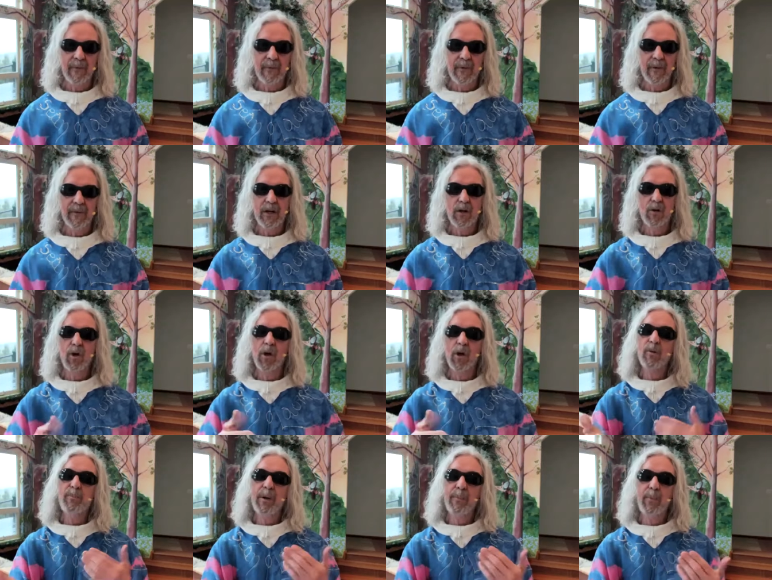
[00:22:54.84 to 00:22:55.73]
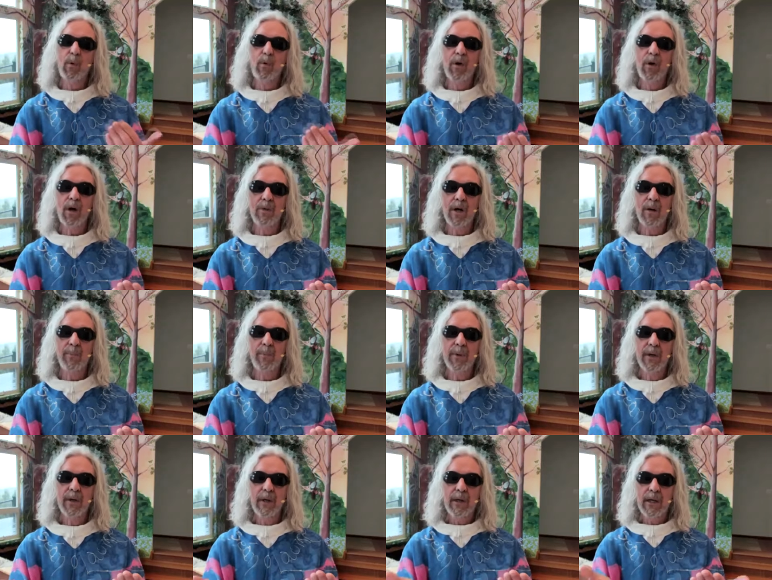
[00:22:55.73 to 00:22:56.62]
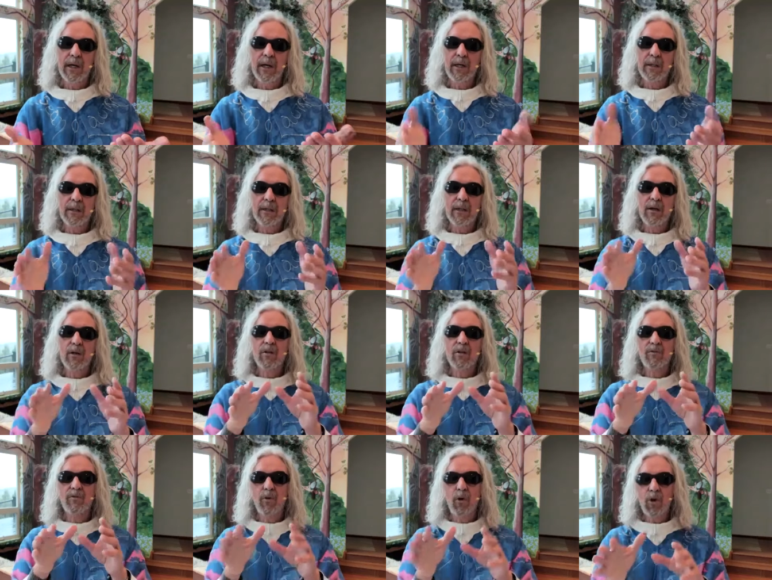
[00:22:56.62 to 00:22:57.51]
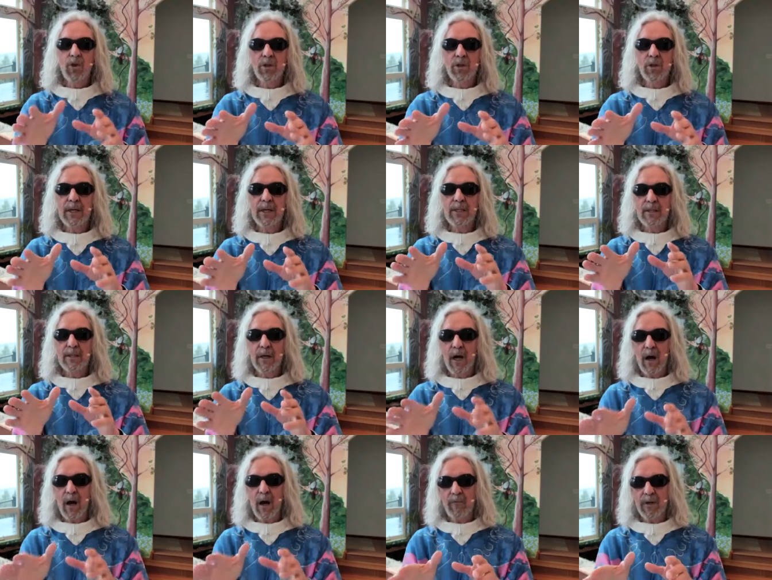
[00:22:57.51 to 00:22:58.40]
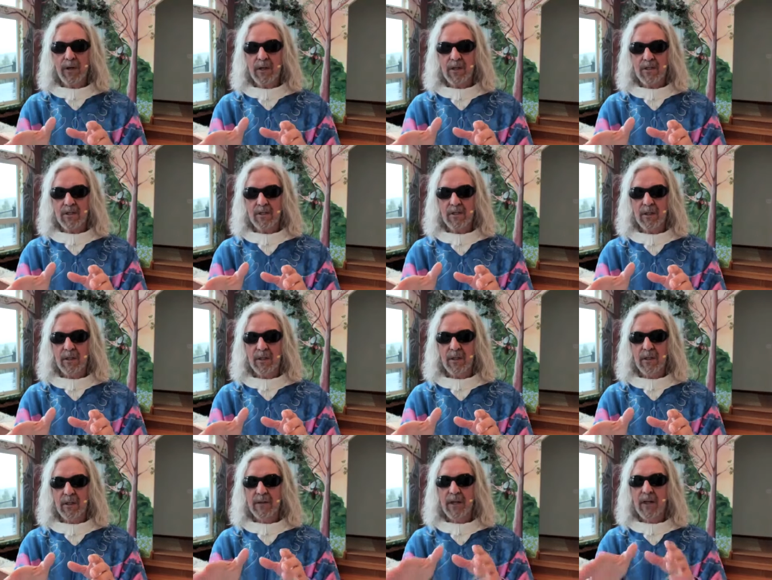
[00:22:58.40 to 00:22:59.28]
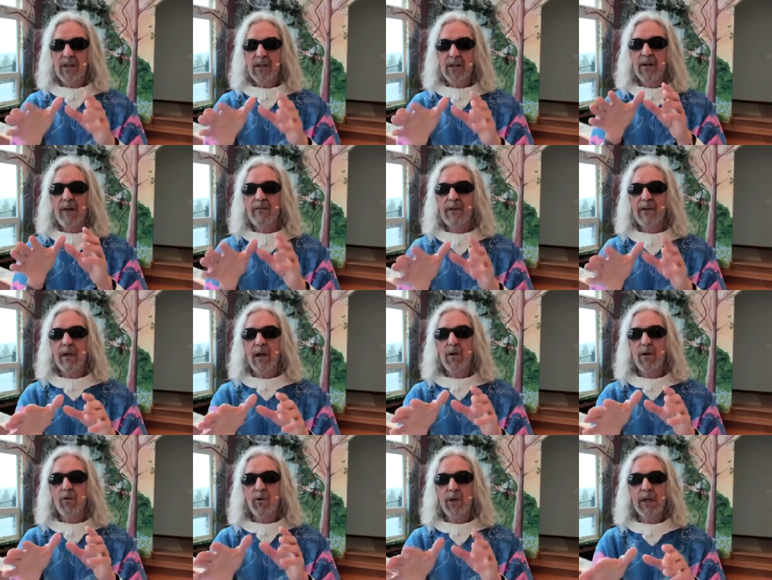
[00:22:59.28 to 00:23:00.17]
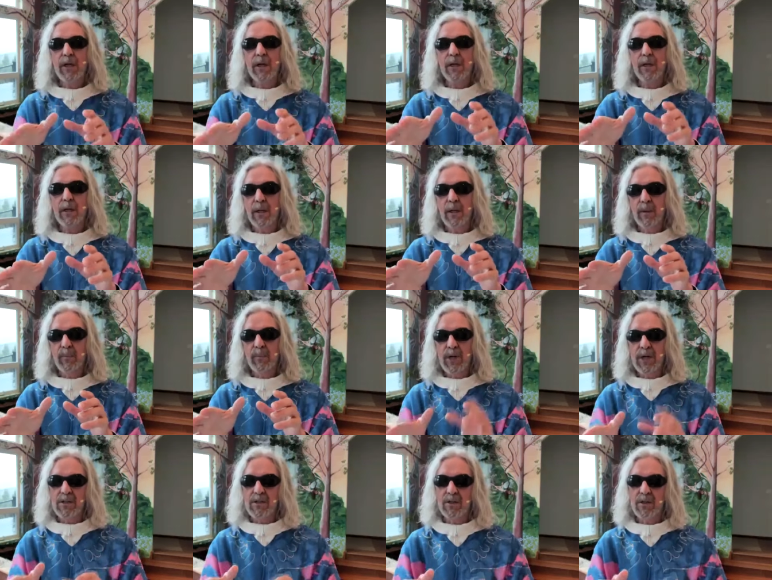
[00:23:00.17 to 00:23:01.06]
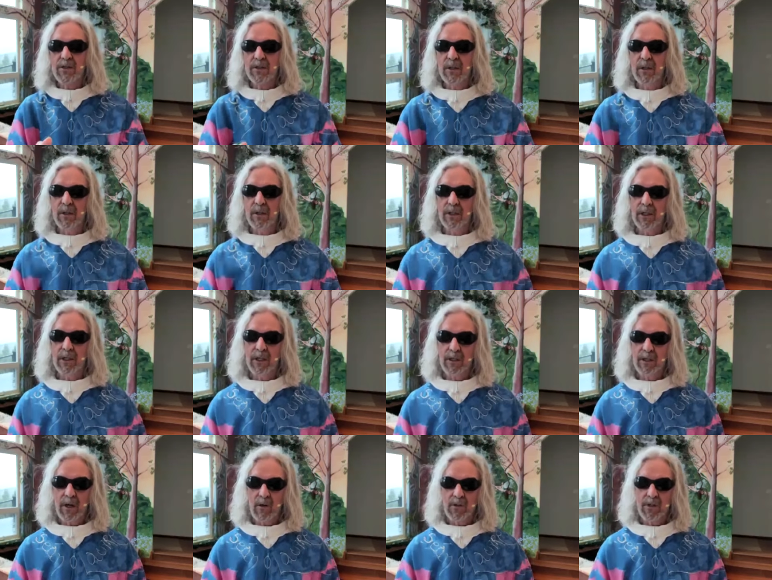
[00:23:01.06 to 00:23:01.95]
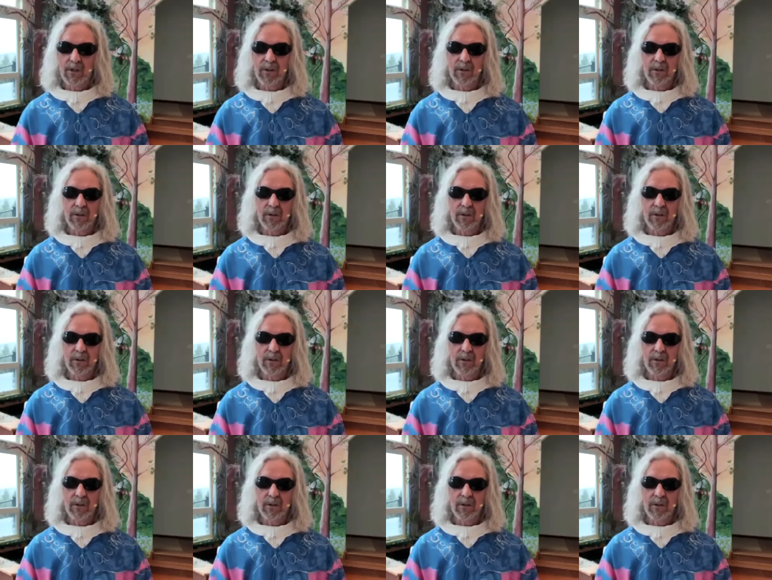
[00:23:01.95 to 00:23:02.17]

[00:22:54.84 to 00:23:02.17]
There are other people who come up, and their devotion makes it obvious that they're having a real presence encounter.